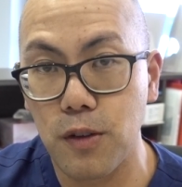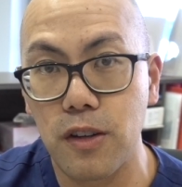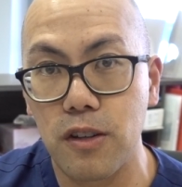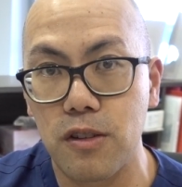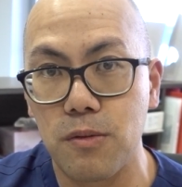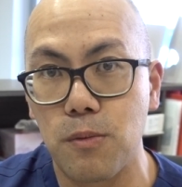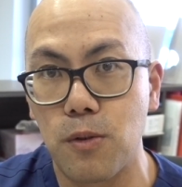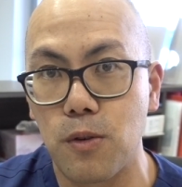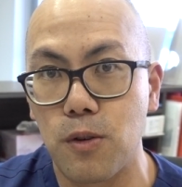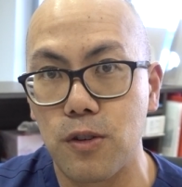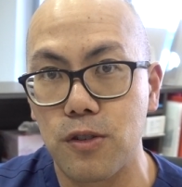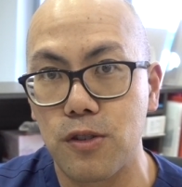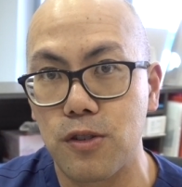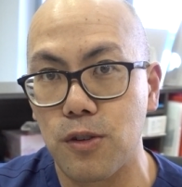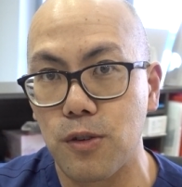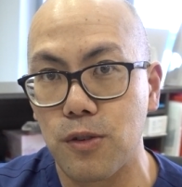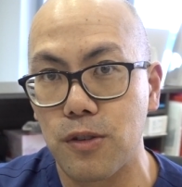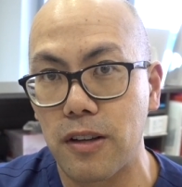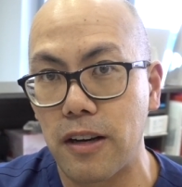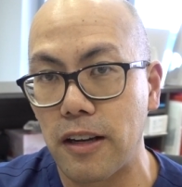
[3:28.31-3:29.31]
It's more
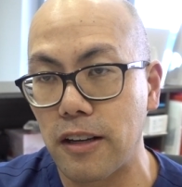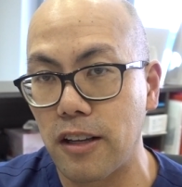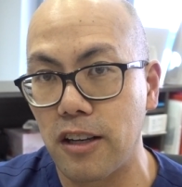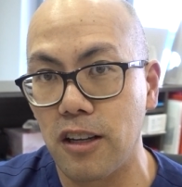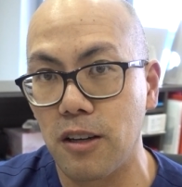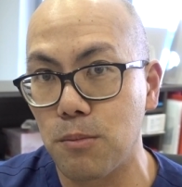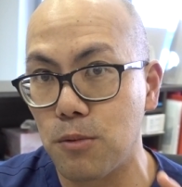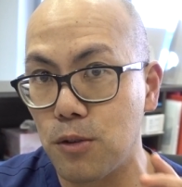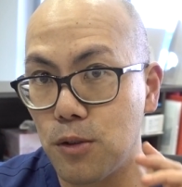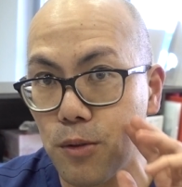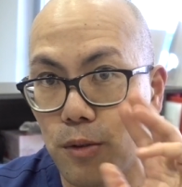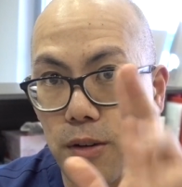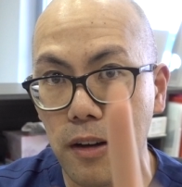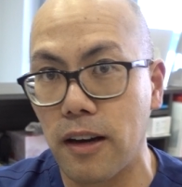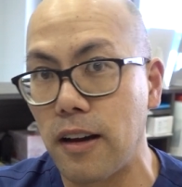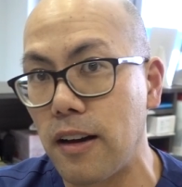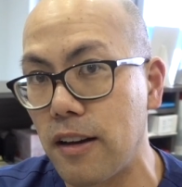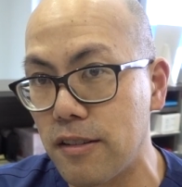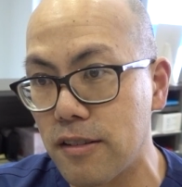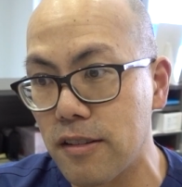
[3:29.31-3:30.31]
so that I can help you
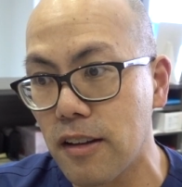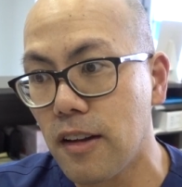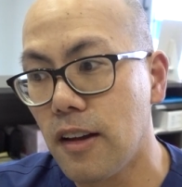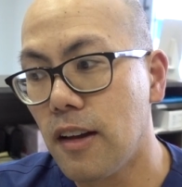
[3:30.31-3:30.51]
guys